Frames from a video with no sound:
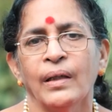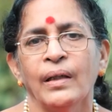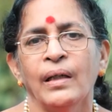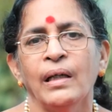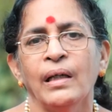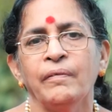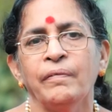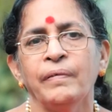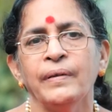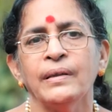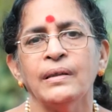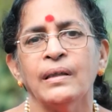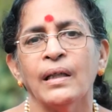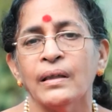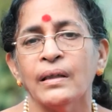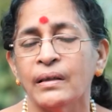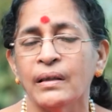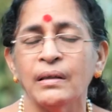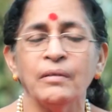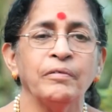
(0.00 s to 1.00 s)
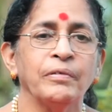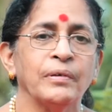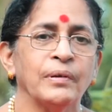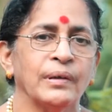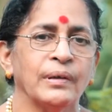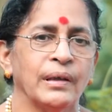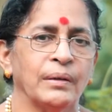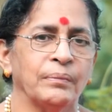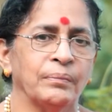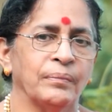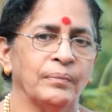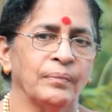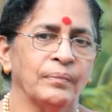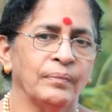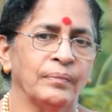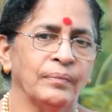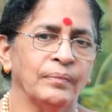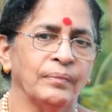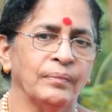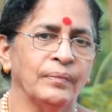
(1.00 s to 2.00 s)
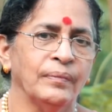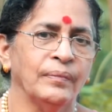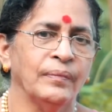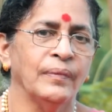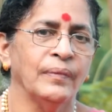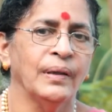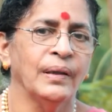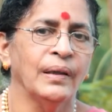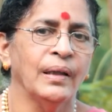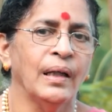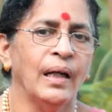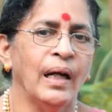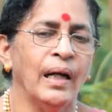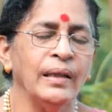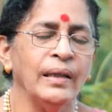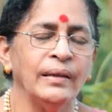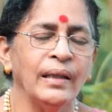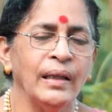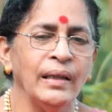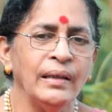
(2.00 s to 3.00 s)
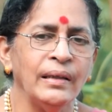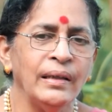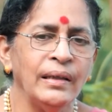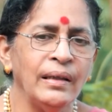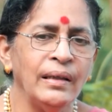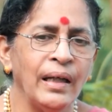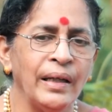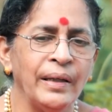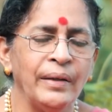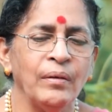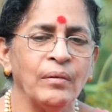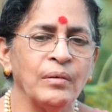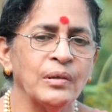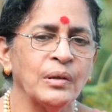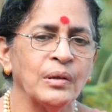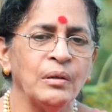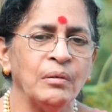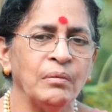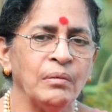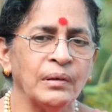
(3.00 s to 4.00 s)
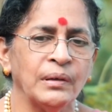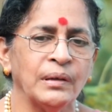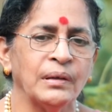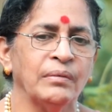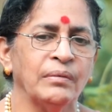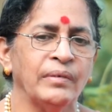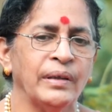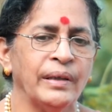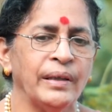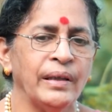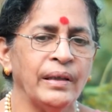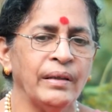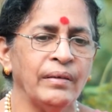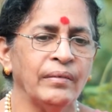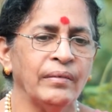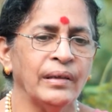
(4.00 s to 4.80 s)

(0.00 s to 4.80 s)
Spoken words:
Life is nothing for them. And that line also was very